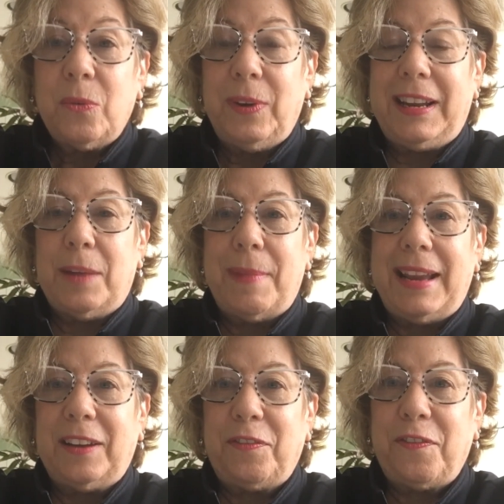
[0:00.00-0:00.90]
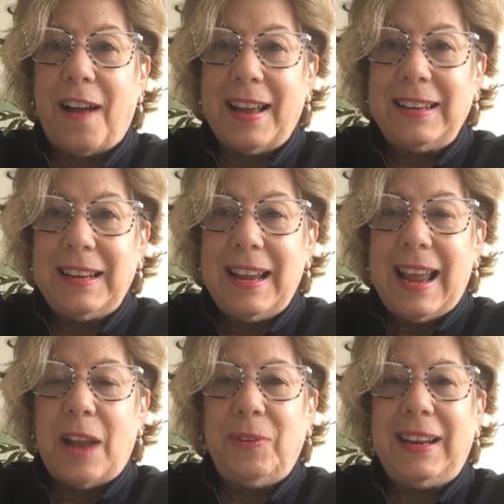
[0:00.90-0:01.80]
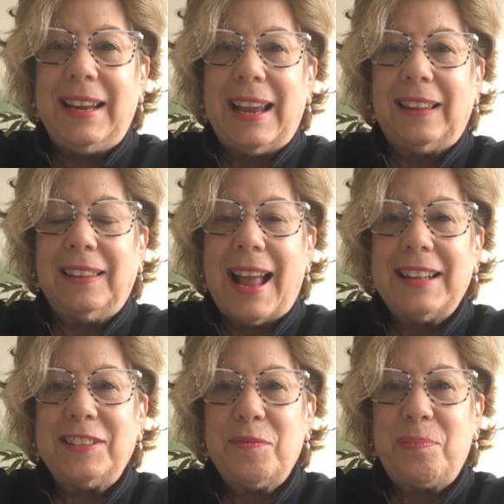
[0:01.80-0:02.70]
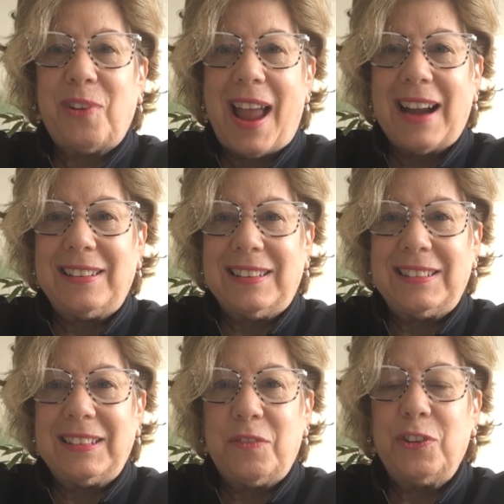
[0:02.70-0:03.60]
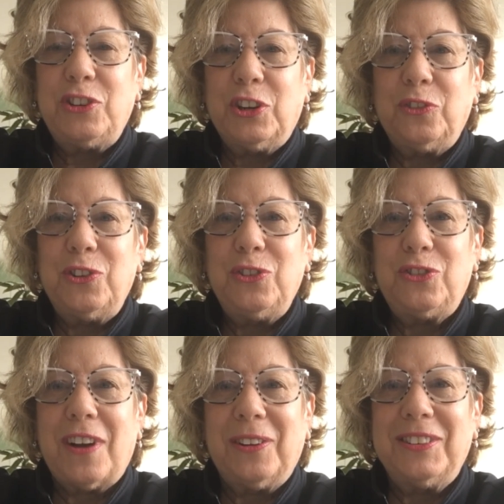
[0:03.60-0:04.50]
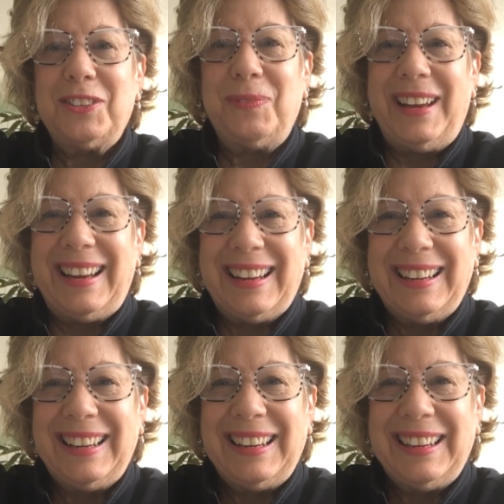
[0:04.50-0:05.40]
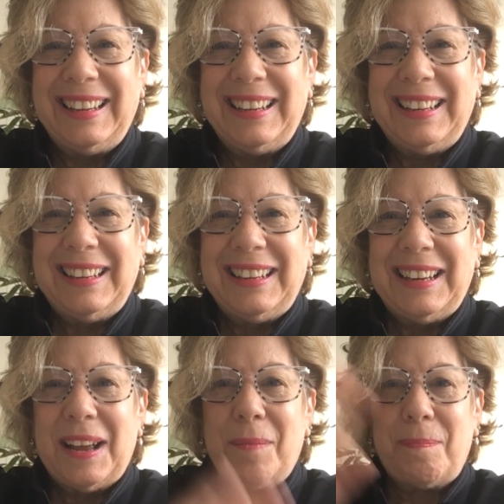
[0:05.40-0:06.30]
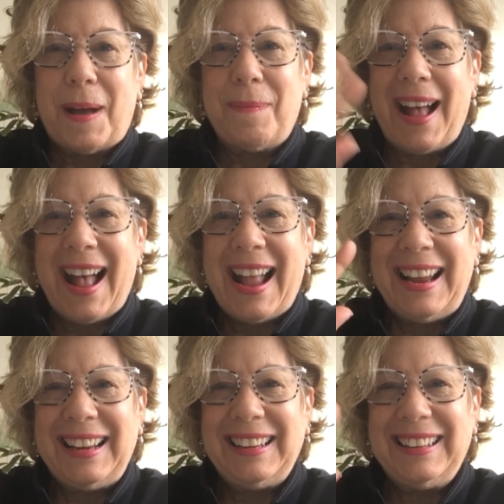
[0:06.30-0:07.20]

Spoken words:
We can make it fun, and we can get lots of practice for children who struggle to speak. Bye-bye.